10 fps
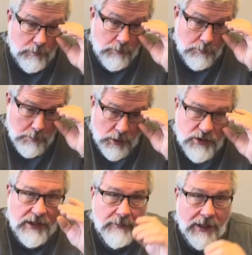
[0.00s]

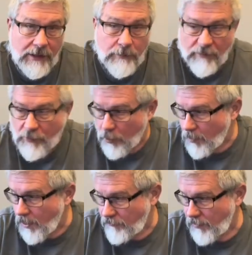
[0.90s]
mostly made up of
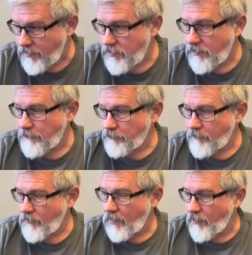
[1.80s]
carbohydrates.
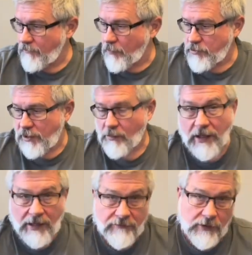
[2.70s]
The first thing I
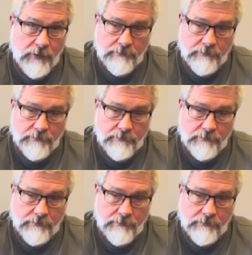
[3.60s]
have here